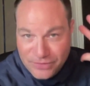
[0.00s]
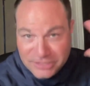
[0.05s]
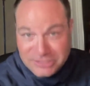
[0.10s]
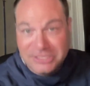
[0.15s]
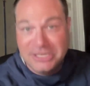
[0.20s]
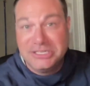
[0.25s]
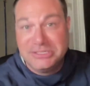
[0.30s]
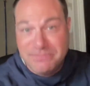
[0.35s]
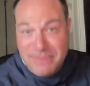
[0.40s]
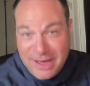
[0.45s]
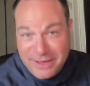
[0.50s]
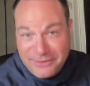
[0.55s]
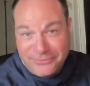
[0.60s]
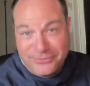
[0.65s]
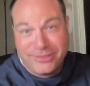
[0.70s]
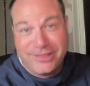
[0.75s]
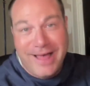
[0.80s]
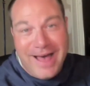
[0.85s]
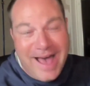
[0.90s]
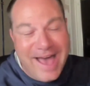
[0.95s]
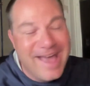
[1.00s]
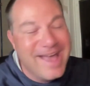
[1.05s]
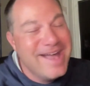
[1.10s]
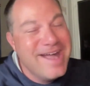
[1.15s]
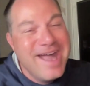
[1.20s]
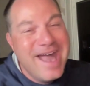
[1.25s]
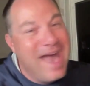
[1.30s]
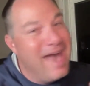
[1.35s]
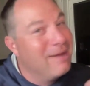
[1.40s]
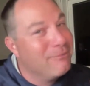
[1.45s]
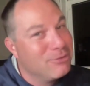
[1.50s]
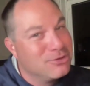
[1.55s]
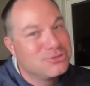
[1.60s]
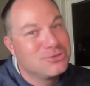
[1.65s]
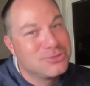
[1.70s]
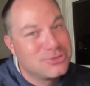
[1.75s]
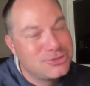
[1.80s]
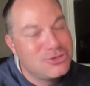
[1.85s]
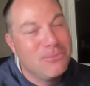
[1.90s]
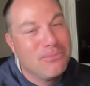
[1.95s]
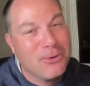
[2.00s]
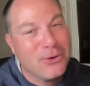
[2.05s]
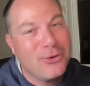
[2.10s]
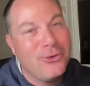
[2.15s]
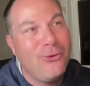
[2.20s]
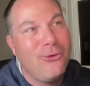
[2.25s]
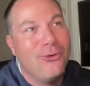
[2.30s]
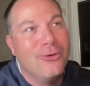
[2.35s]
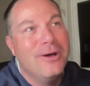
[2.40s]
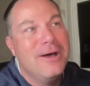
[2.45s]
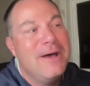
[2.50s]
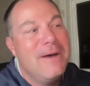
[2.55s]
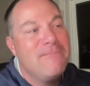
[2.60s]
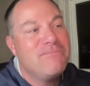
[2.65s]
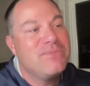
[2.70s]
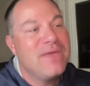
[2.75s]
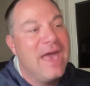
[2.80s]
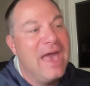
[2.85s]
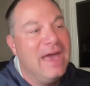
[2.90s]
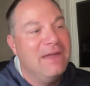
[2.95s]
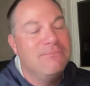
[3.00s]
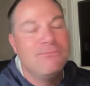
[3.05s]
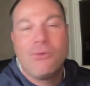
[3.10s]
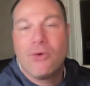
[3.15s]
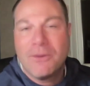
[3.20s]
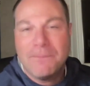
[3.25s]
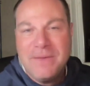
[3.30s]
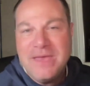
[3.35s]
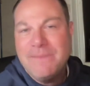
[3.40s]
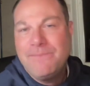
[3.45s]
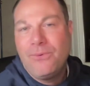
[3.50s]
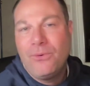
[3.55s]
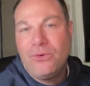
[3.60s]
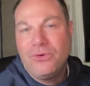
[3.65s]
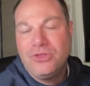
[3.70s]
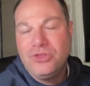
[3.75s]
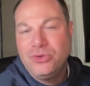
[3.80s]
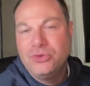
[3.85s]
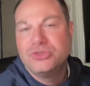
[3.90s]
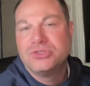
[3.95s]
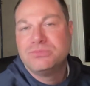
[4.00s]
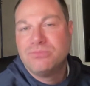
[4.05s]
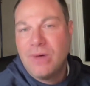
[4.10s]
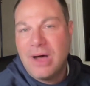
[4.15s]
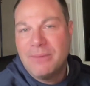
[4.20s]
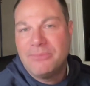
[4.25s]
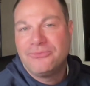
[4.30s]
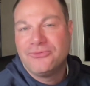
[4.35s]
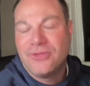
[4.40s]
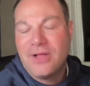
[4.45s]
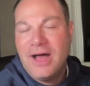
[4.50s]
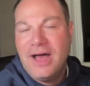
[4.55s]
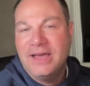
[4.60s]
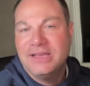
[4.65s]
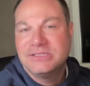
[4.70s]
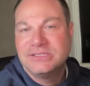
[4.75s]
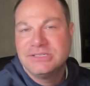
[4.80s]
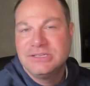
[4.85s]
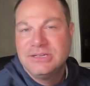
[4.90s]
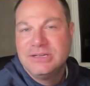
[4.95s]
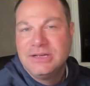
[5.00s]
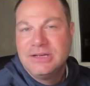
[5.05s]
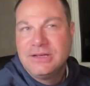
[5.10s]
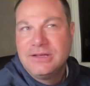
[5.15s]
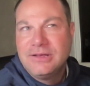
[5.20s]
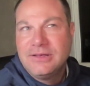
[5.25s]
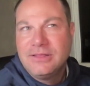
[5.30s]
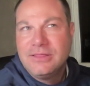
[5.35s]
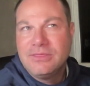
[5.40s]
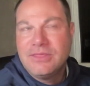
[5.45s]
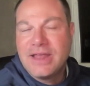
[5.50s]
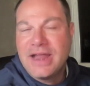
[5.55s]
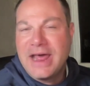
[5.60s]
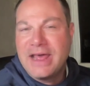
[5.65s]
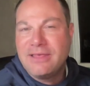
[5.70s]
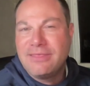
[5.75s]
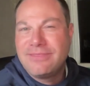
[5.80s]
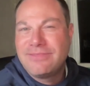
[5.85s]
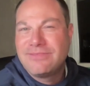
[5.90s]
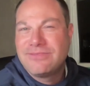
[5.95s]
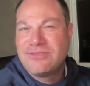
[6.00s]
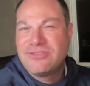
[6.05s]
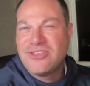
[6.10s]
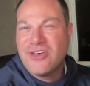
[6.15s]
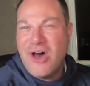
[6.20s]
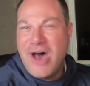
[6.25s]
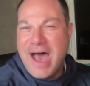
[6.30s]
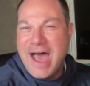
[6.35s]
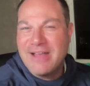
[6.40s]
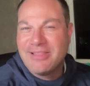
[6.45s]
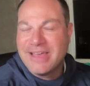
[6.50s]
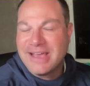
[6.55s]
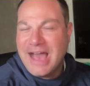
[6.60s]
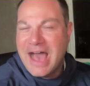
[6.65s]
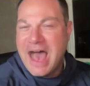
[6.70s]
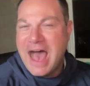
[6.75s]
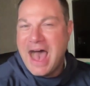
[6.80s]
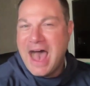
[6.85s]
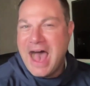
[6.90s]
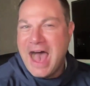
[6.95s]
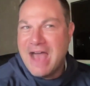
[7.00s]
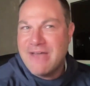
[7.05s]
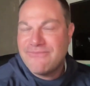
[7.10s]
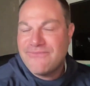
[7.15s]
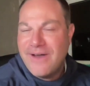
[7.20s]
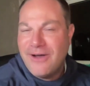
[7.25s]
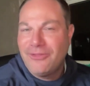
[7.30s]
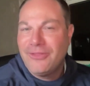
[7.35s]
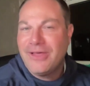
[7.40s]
this is my fly, which was super cool. And more people used mop flies than I thought. Like I felt